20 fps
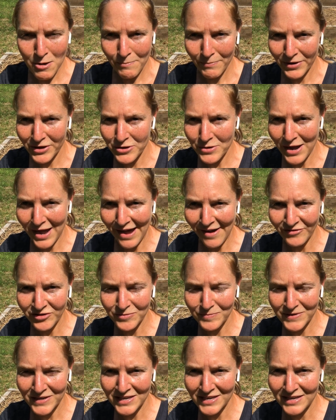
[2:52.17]
but you have
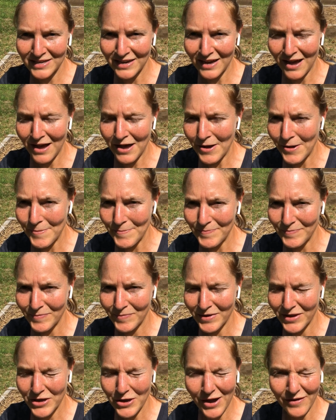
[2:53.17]

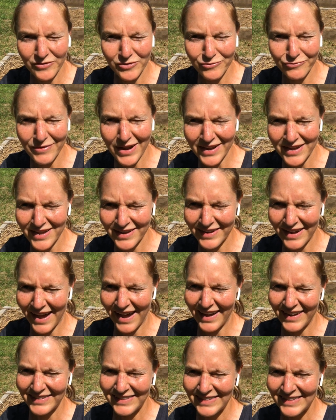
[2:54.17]
to
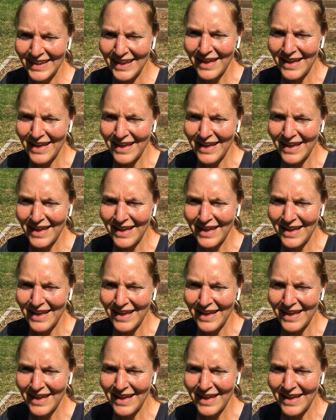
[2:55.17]
recognize